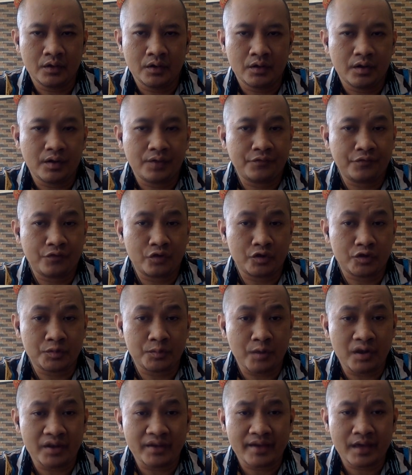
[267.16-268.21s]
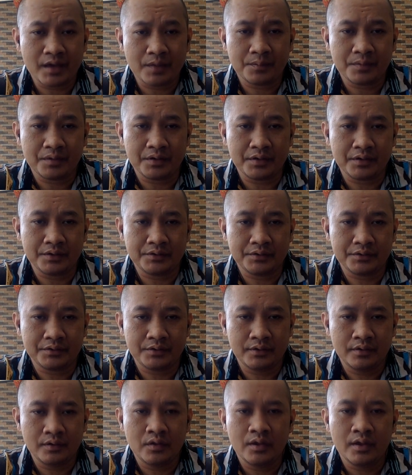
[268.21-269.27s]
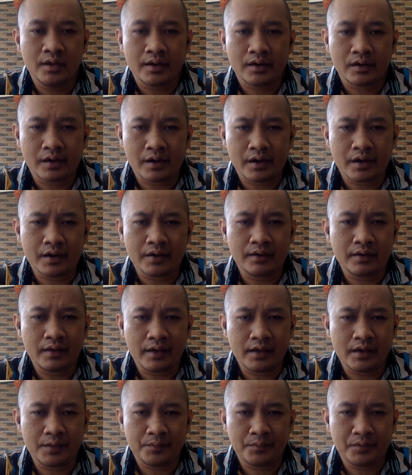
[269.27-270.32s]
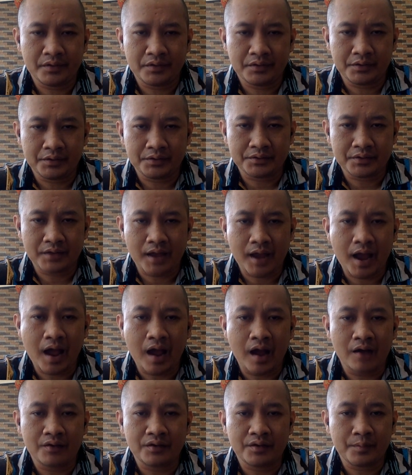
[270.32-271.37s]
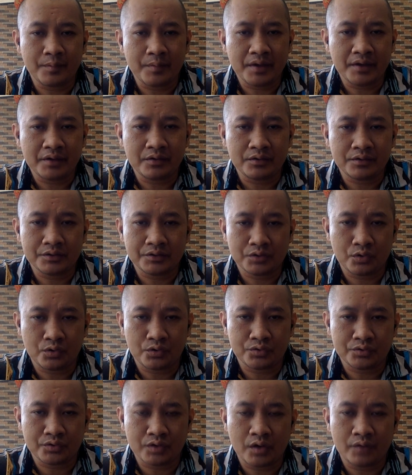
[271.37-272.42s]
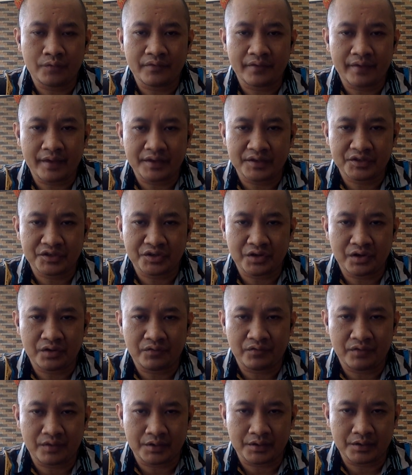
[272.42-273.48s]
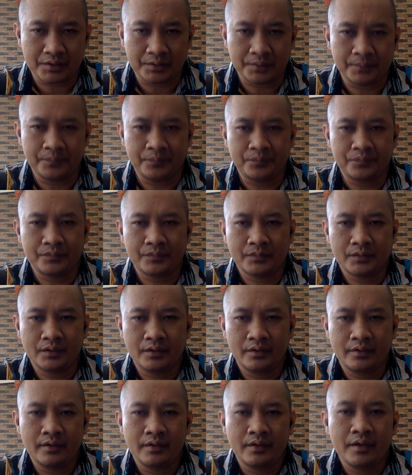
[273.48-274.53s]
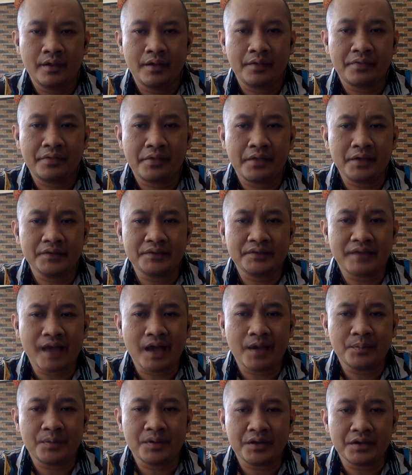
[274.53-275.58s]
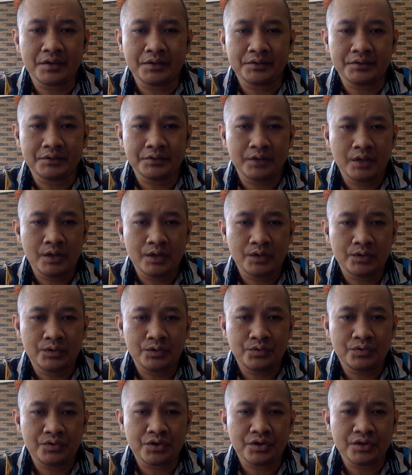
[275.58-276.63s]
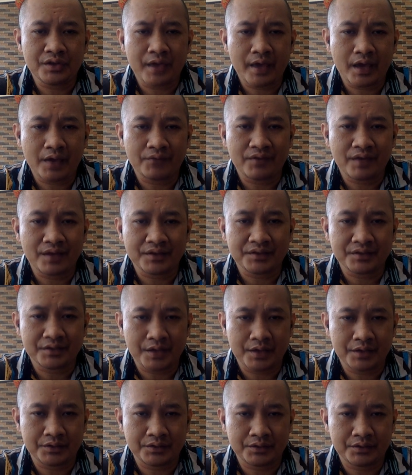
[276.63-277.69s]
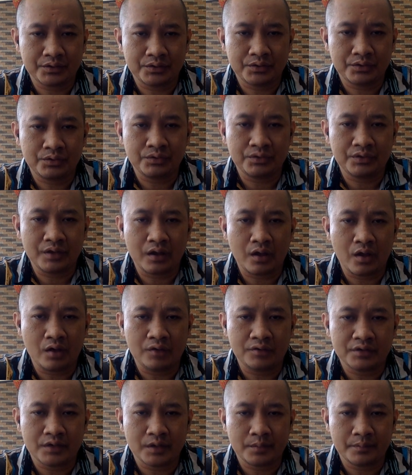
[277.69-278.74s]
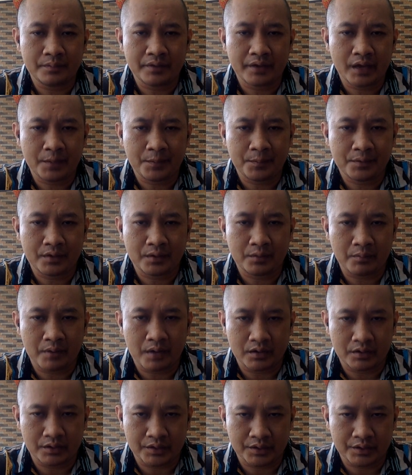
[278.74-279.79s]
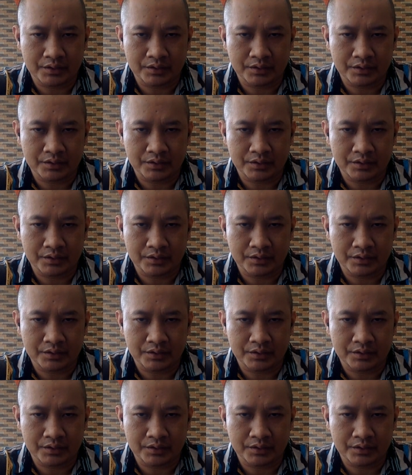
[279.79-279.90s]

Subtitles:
For small companies, current liabilities are the main source of external funding. These companies do not have access to the long-term capital market.